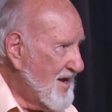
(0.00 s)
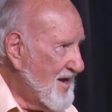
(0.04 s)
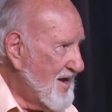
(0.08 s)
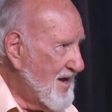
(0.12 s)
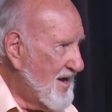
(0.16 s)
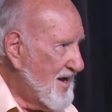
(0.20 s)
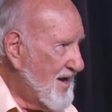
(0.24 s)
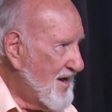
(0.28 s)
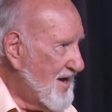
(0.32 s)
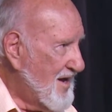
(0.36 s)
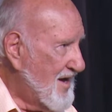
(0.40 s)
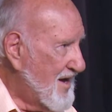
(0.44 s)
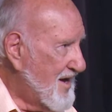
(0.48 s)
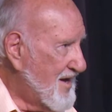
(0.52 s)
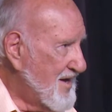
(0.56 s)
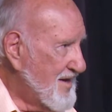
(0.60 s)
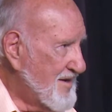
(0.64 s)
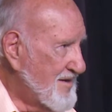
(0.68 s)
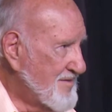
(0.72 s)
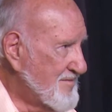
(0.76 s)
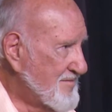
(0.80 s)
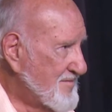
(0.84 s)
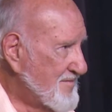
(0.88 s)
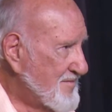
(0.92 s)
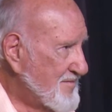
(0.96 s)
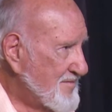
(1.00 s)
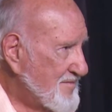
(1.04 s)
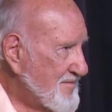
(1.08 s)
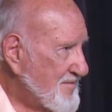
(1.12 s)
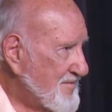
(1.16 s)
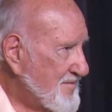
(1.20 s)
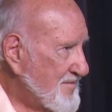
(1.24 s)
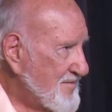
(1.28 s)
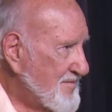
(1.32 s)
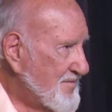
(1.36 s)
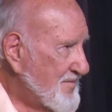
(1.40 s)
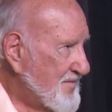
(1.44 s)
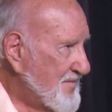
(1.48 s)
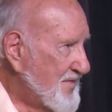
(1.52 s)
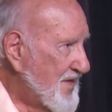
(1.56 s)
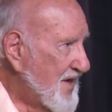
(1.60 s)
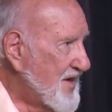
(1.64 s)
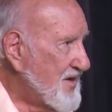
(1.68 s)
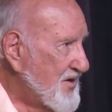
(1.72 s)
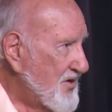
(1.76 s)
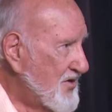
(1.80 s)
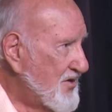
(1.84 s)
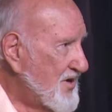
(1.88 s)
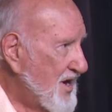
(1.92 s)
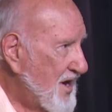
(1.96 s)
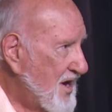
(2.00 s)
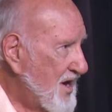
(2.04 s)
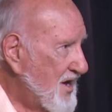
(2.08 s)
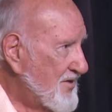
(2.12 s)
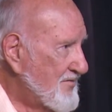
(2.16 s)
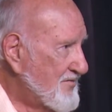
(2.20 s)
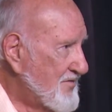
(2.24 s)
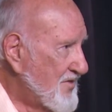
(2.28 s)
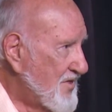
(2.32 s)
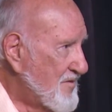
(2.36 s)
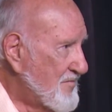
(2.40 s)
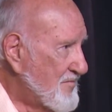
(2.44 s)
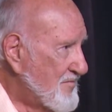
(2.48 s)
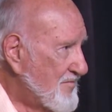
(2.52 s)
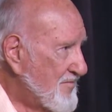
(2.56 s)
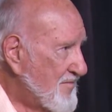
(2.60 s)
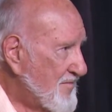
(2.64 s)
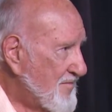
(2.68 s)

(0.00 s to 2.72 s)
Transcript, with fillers: They knew he loved them,